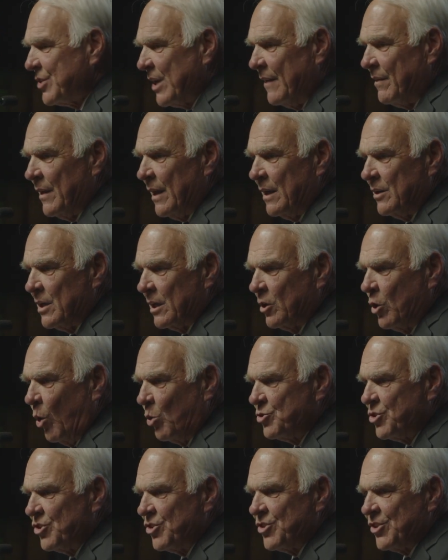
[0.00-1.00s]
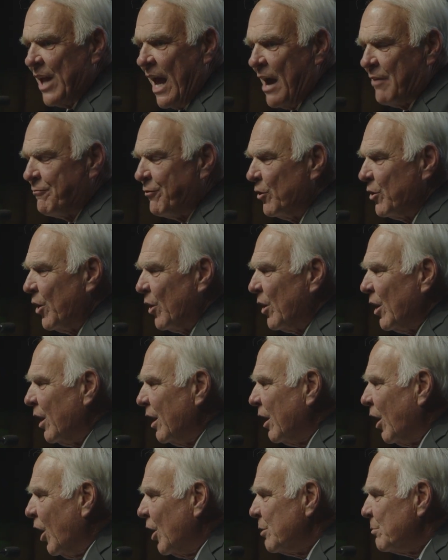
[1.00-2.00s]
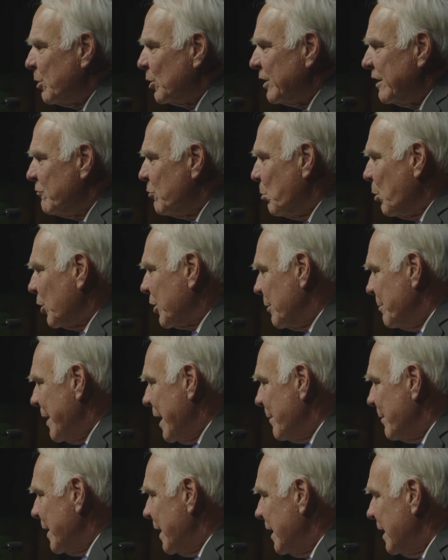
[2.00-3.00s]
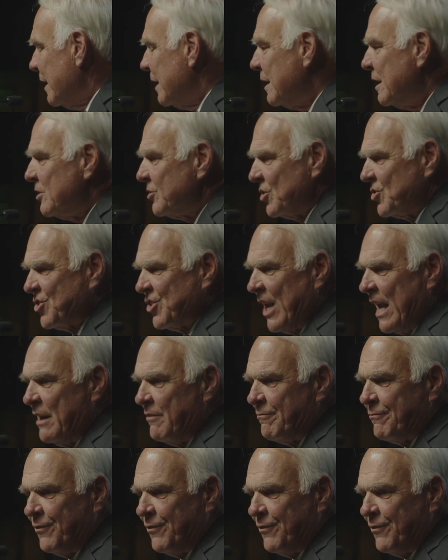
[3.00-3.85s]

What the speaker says: and the coaching staff for their unbelievable commitment to St.